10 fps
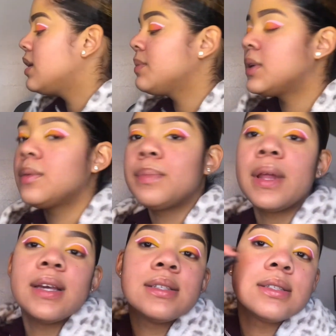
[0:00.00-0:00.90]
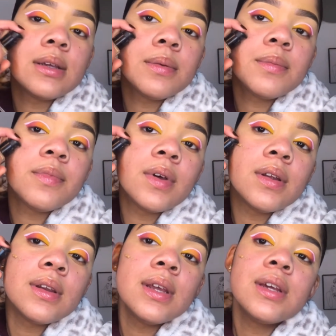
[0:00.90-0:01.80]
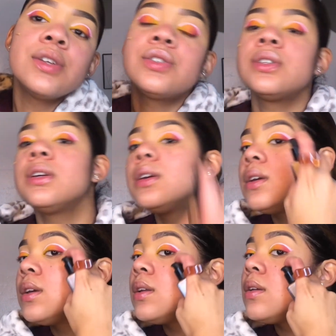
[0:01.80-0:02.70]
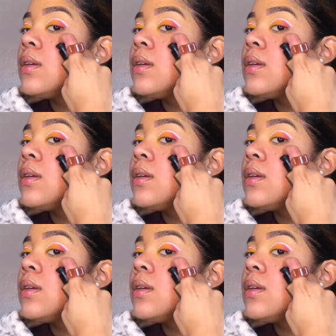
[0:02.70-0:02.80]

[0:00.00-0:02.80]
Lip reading: gonna apply some foundation.